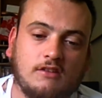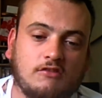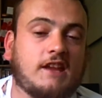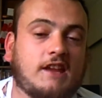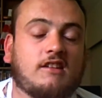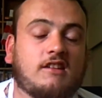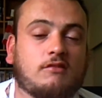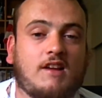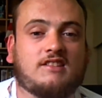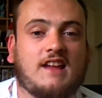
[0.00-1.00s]
decreasing
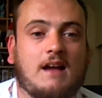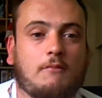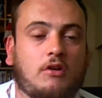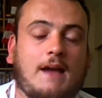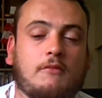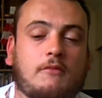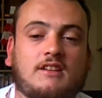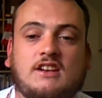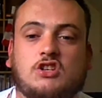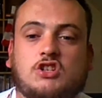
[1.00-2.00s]
rest time, or time under
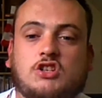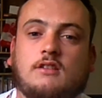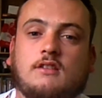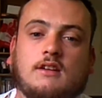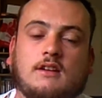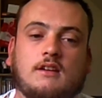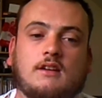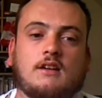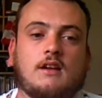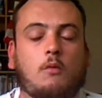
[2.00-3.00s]
tension.
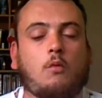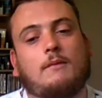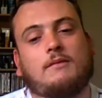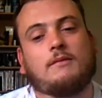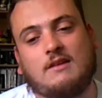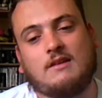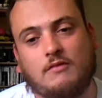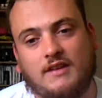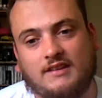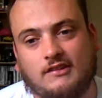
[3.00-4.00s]
But what I'm saying with
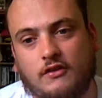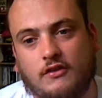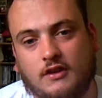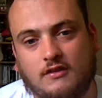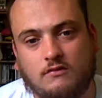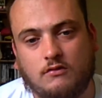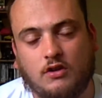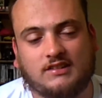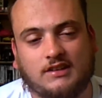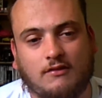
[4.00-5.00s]
this is not
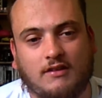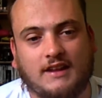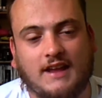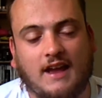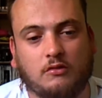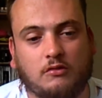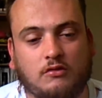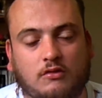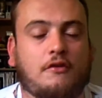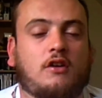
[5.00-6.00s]
necessarily guys who
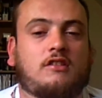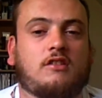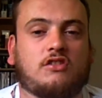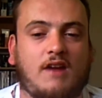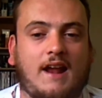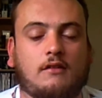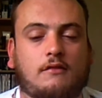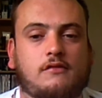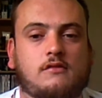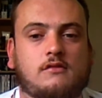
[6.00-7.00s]
are focused on strength
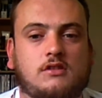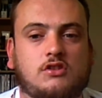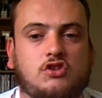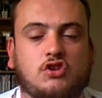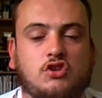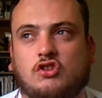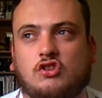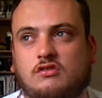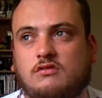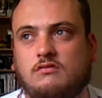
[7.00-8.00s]
should just
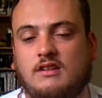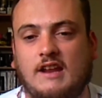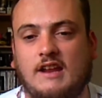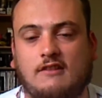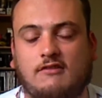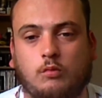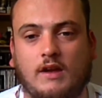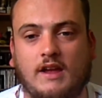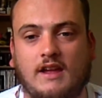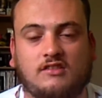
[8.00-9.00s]
increase
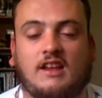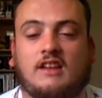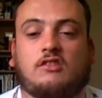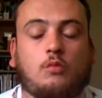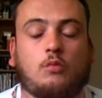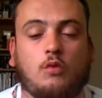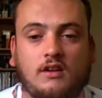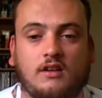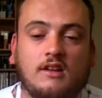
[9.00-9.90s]
weight, because that doesn't work.